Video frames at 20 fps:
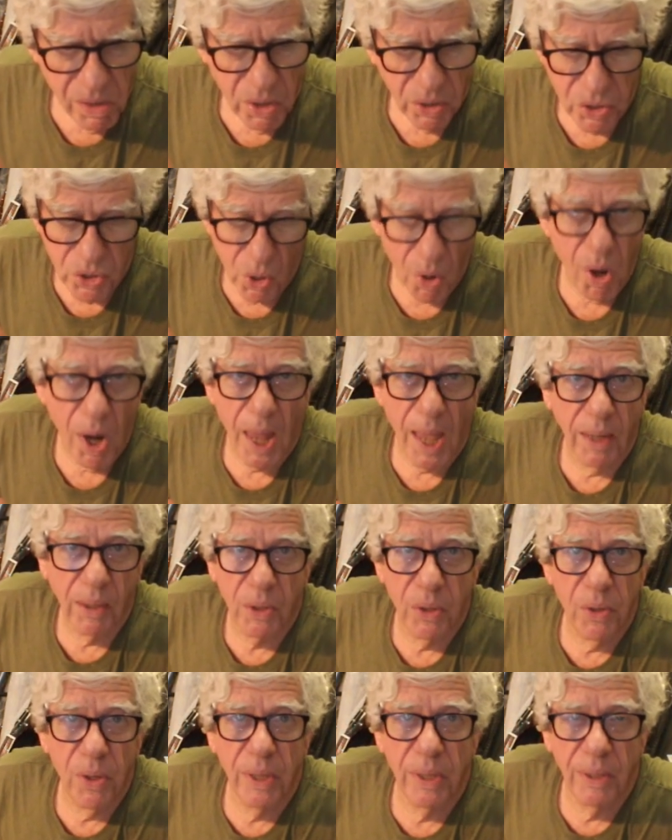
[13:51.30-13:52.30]
Sort of like
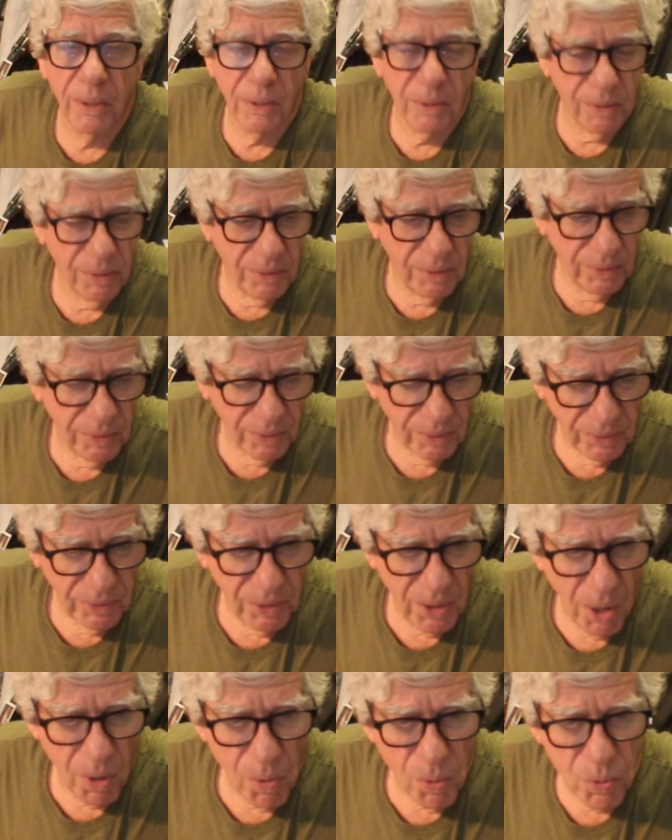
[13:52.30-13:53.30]
doing
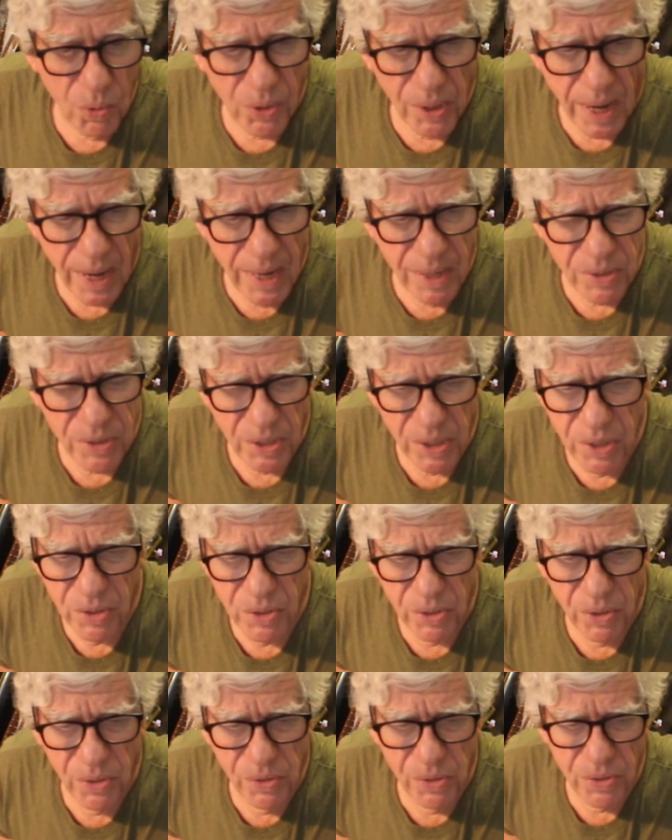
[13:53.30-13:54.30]
the old
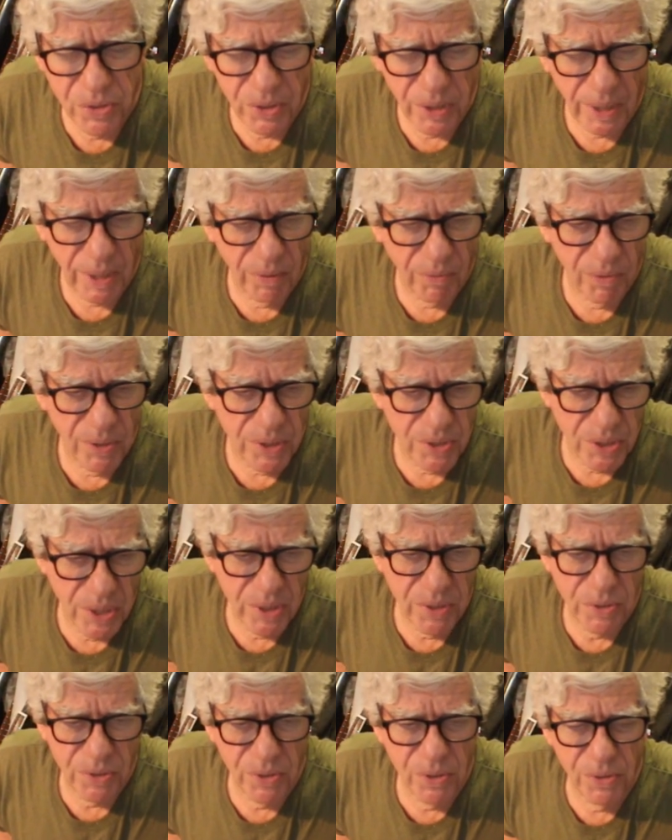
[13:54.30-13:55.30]
transistors and
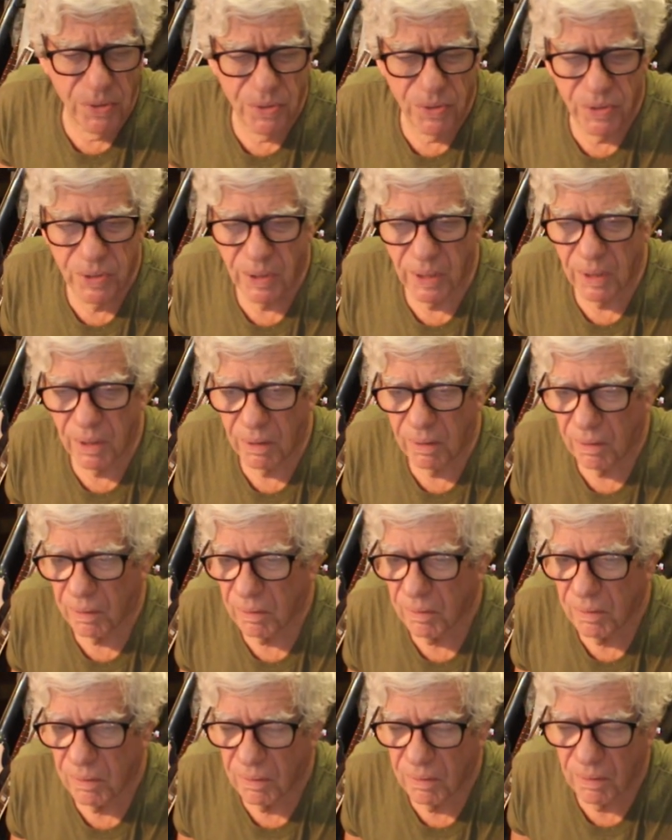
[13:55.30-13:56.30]
resistors and
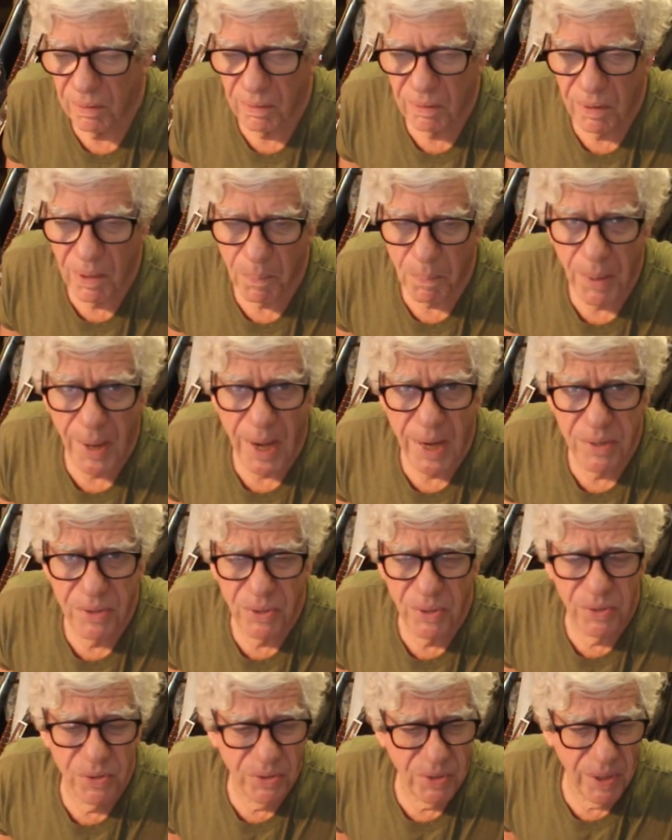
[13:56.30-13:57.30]

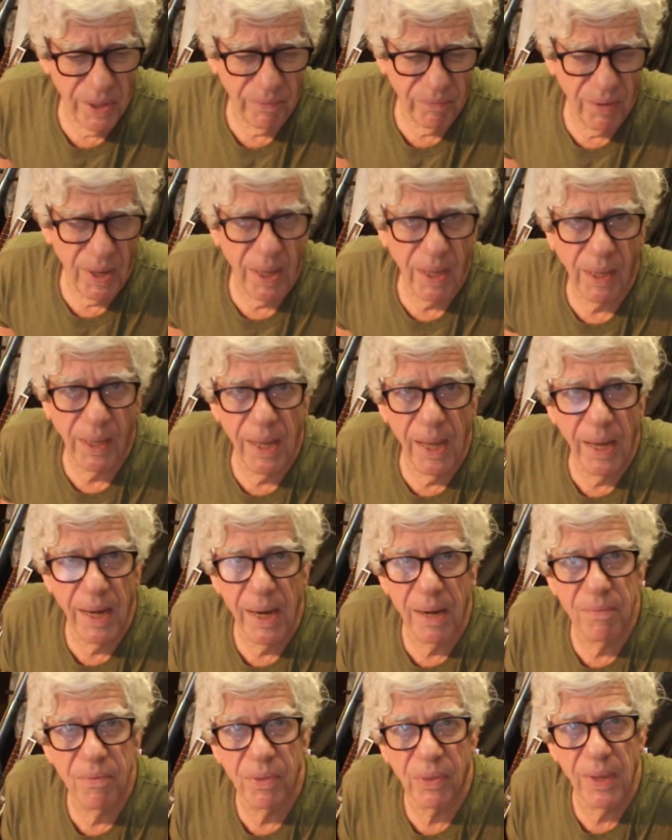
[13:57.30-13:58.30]
capacitors, stuff like that.
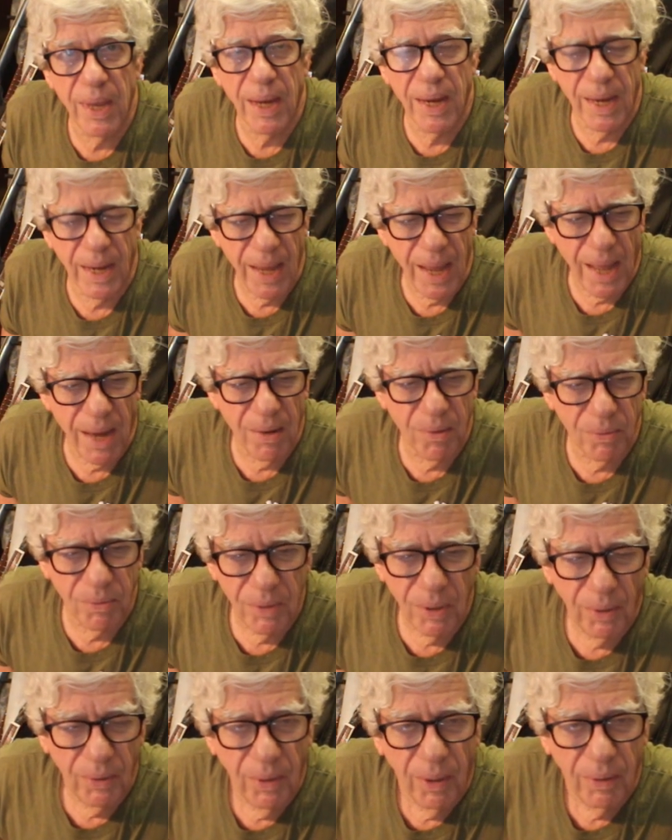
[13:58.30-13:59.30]
Everything had a
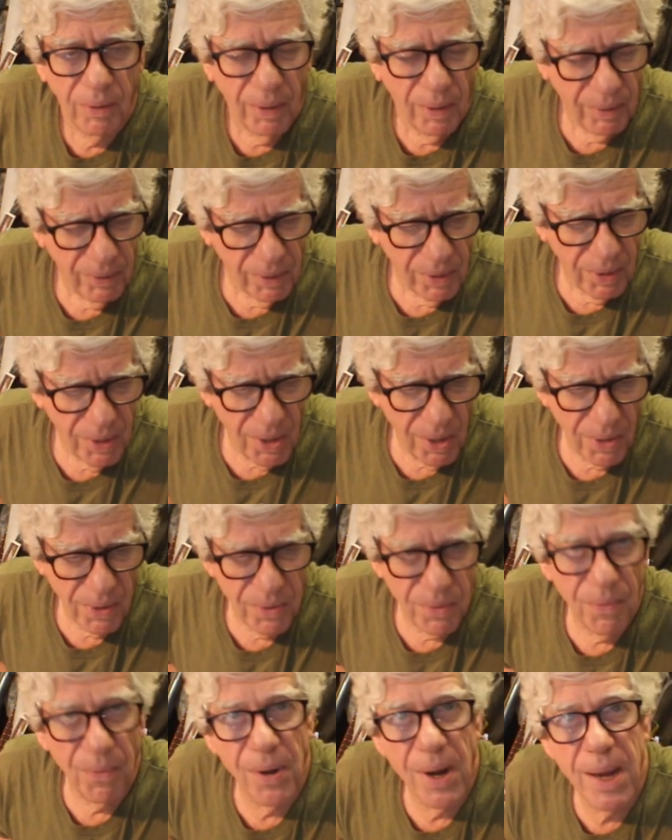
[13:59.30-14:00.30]

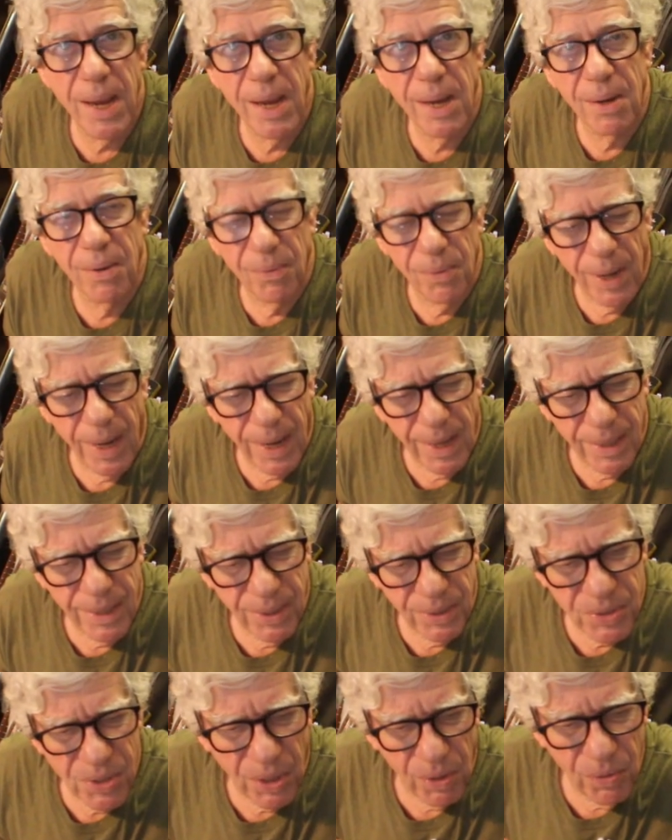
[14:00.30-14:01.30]
colored ring around
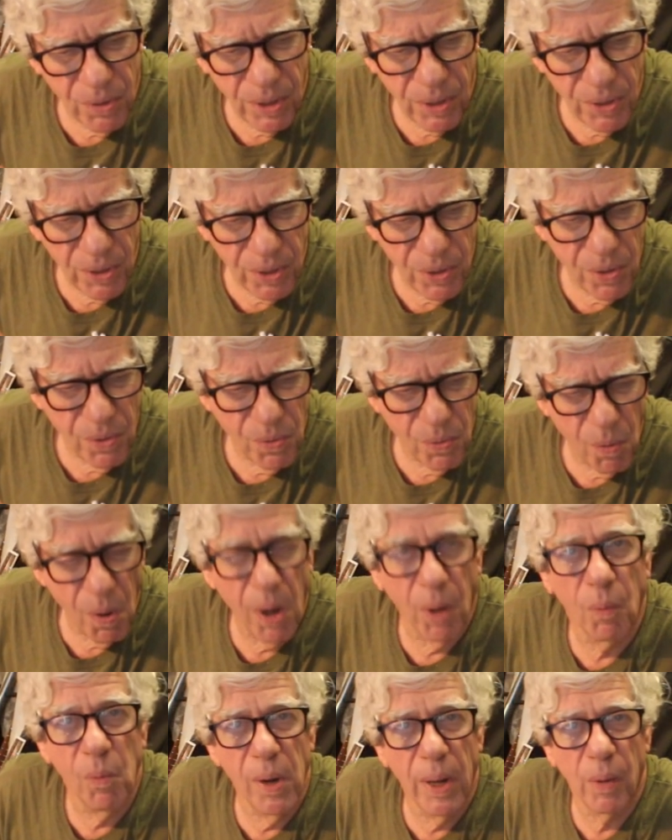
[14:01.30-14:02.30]
it so you knew
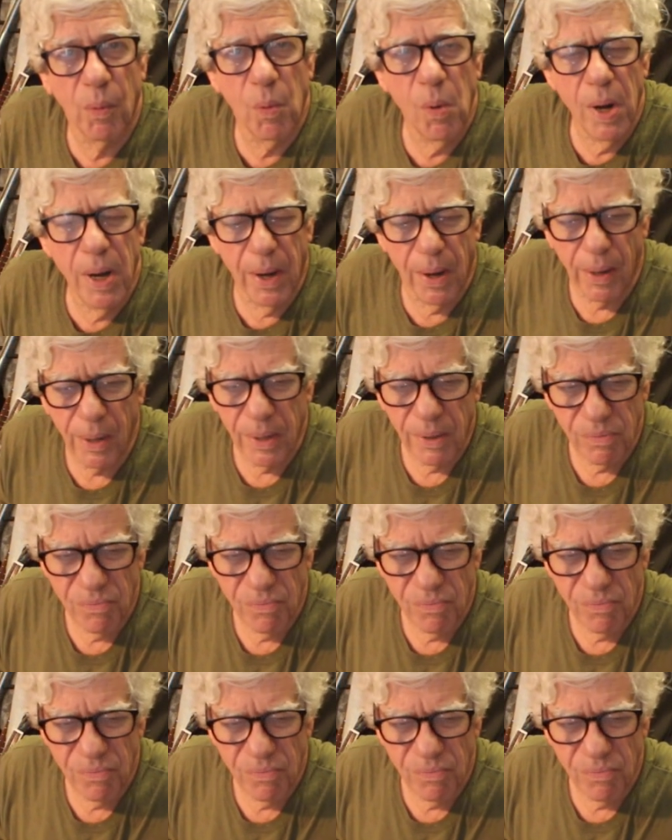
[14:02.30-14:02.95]
what went where.